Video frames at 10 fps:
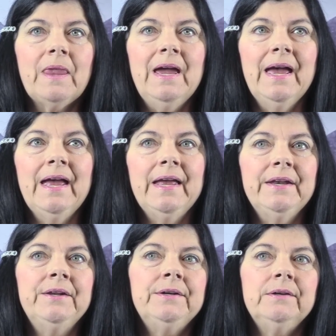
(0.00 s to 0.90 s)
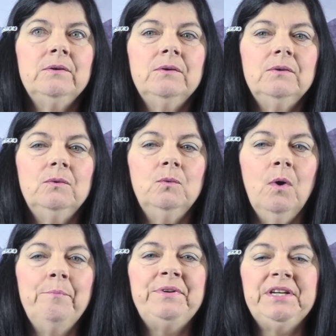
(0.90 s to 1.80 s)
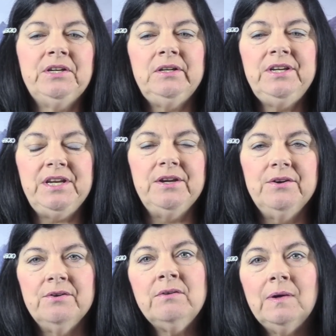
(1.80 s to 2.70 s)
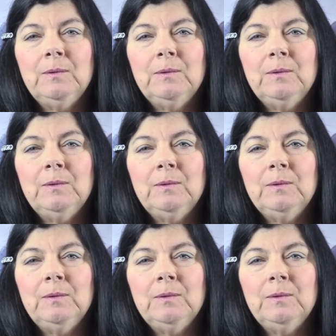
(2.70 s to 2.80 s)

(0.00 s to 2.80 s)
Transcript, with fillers: And one particular year,